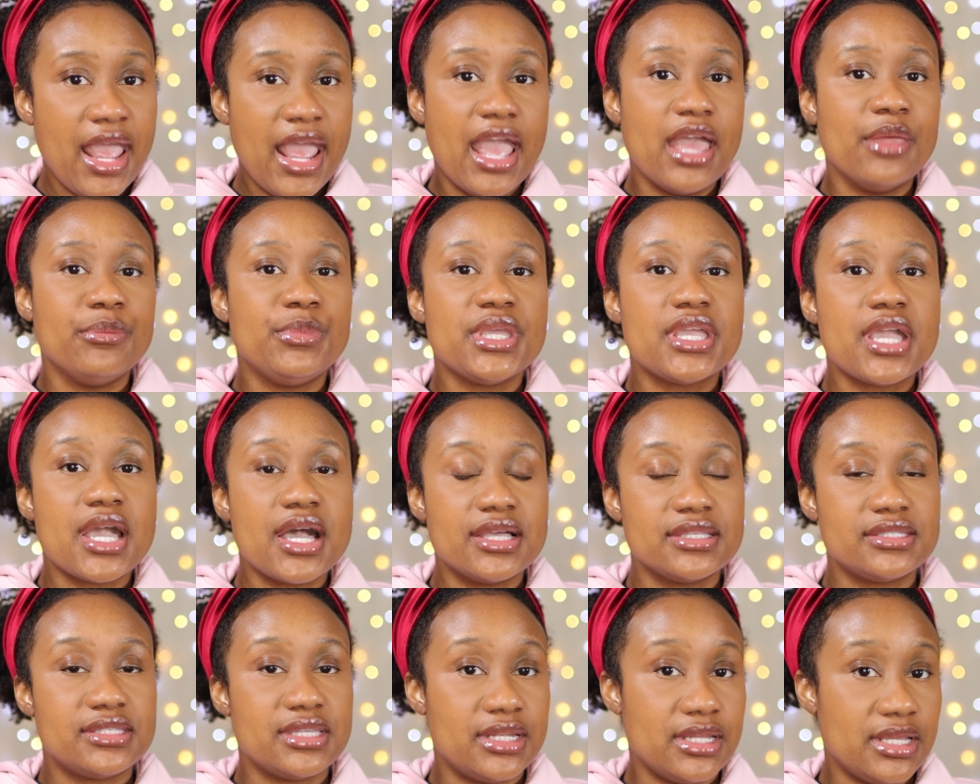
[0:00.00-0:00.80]
And
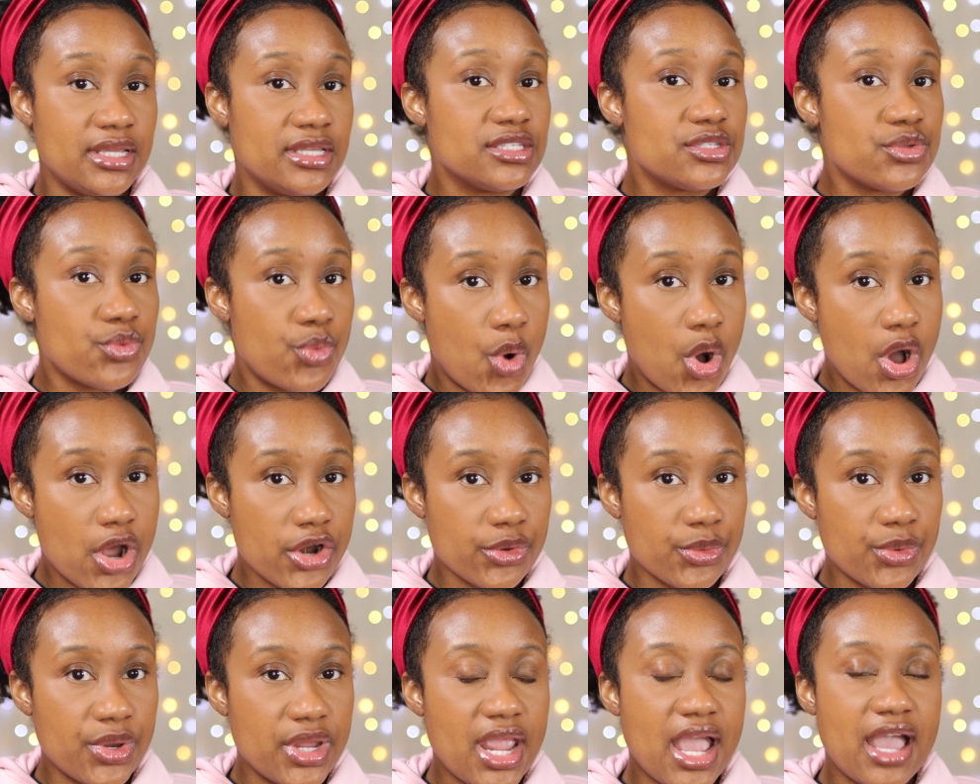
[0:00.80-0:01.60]
because it is
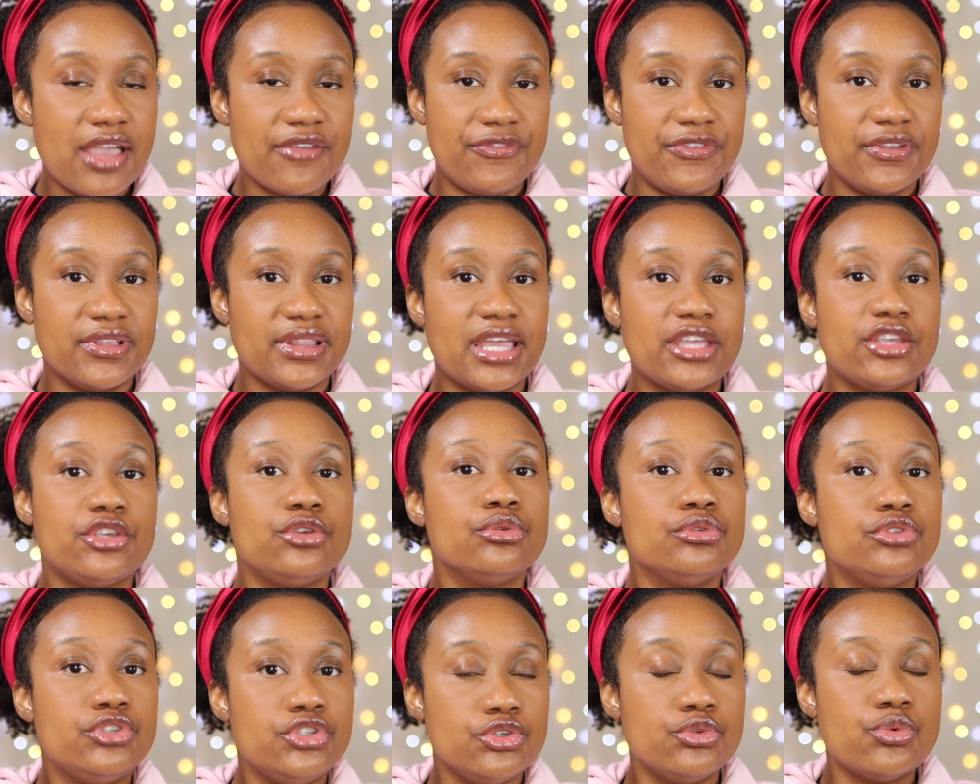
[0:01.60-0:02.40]
watery, I feel like
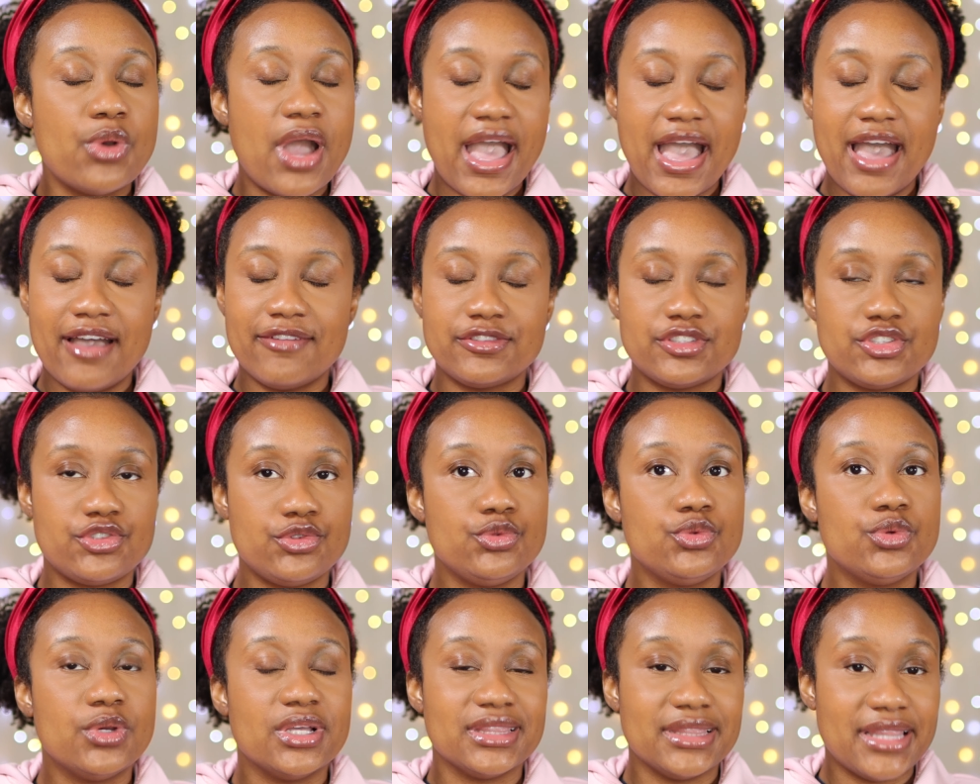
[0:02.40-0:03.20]
you do have
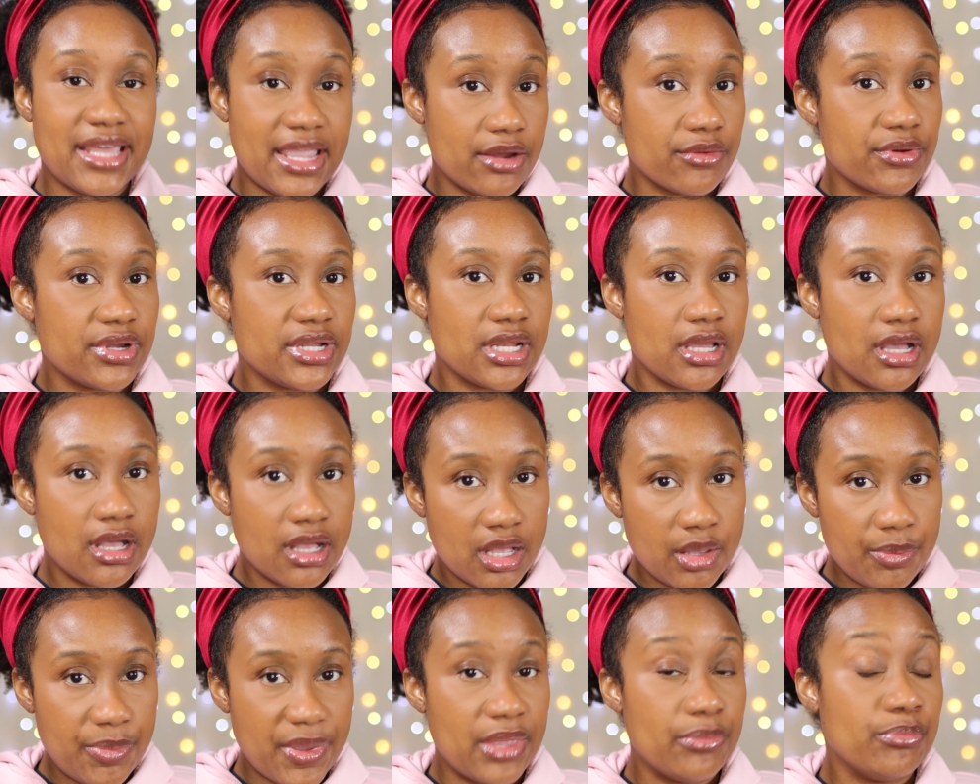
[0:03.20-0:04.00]
to layer it
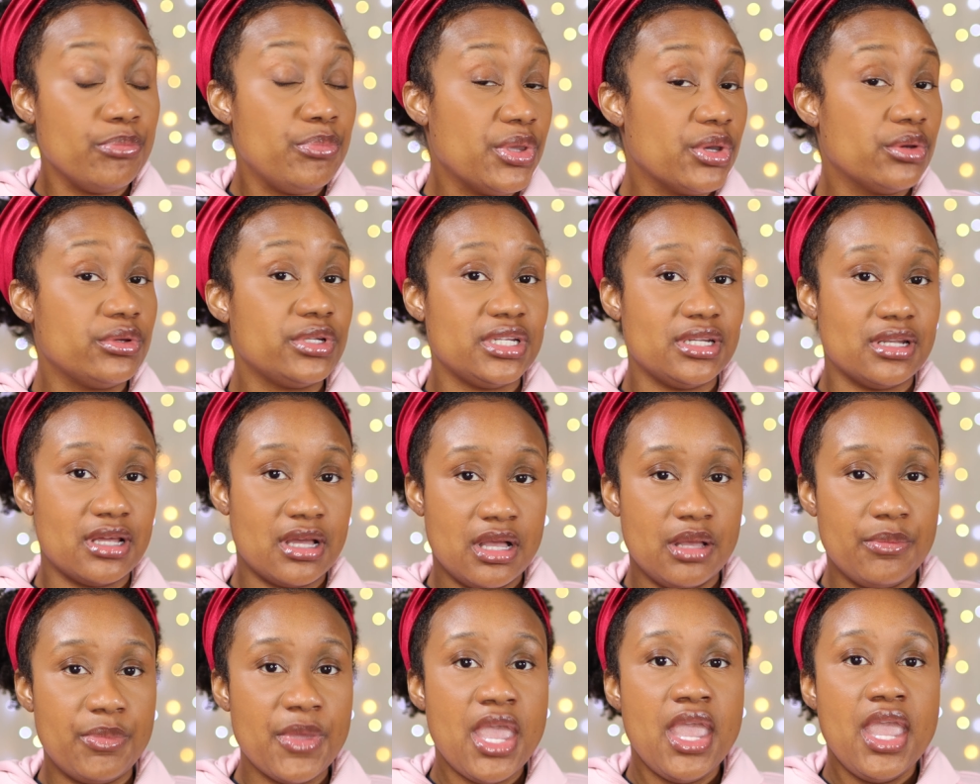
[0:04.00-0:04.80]
up and build it
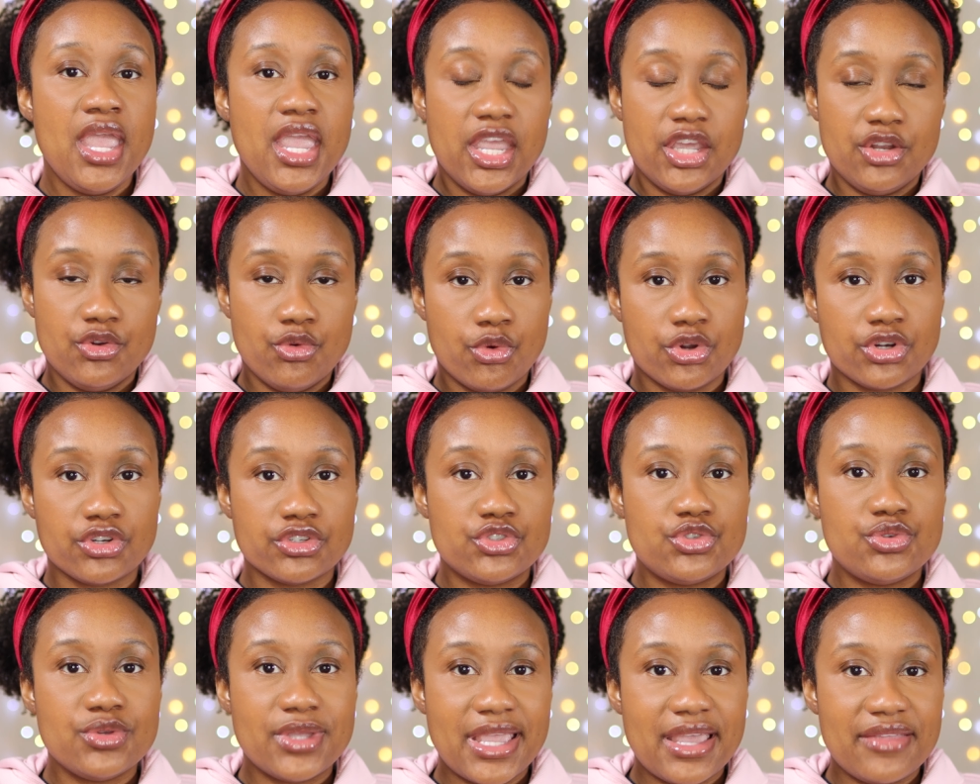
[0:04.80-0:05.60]
up in order
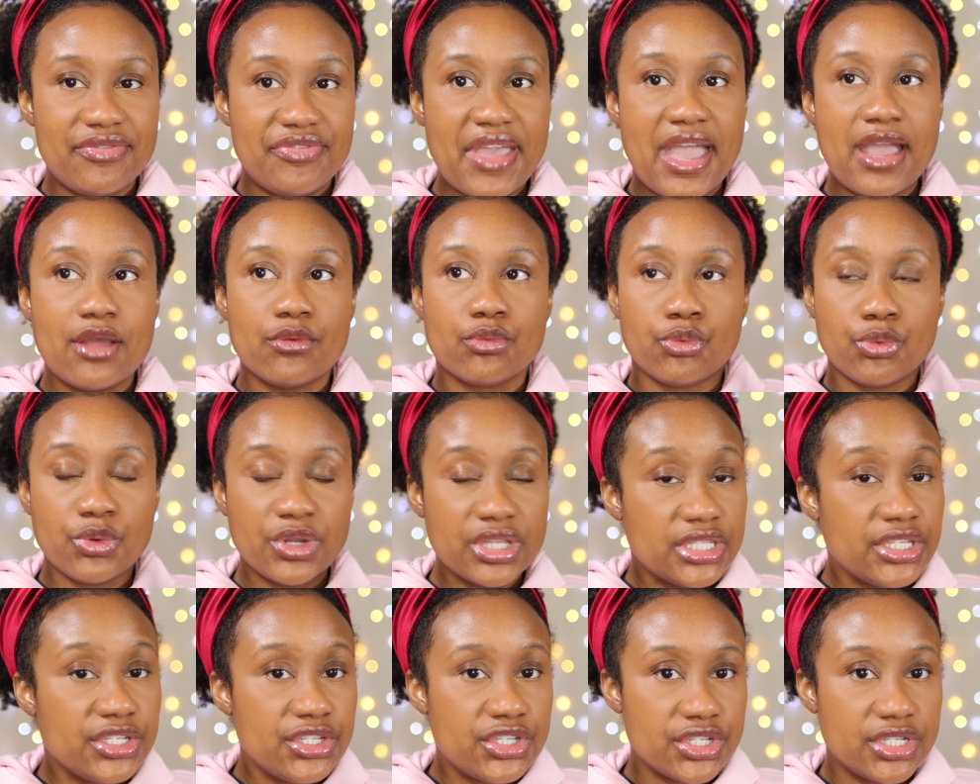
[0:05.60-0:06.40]
to get that
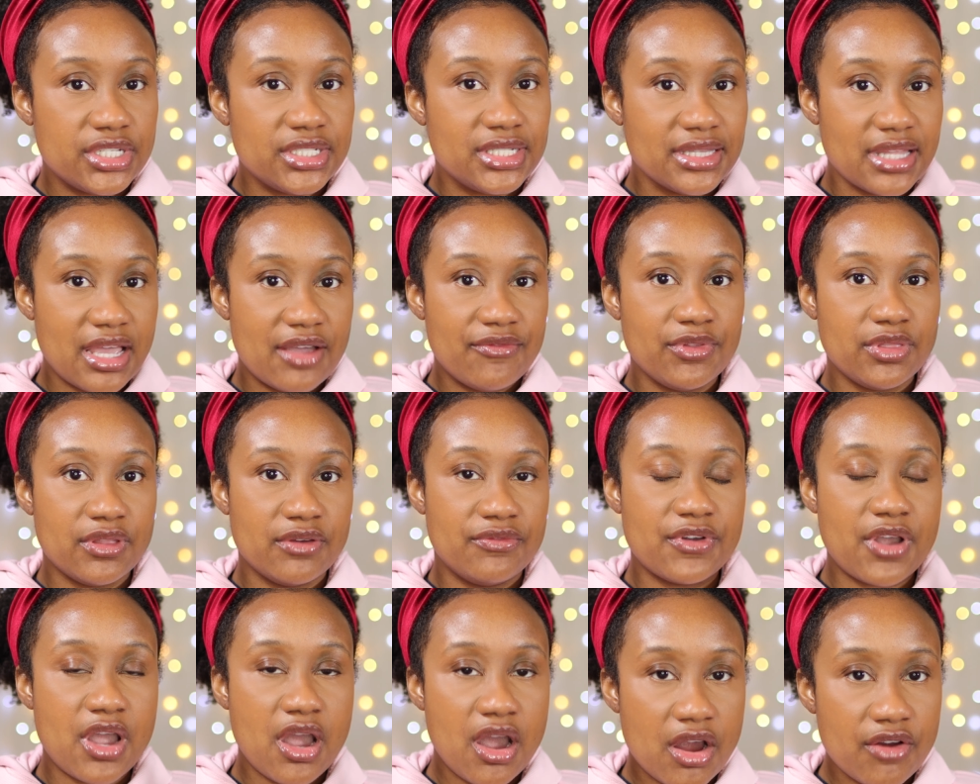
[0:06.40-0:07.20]
really good level
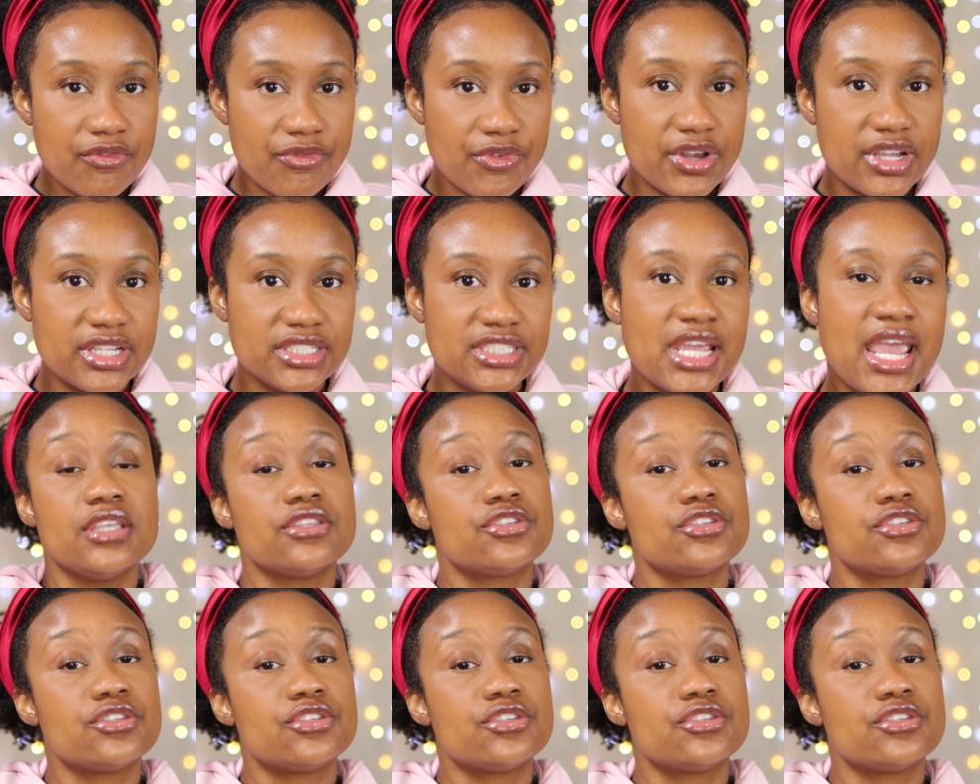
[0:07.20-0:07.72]
of coverage.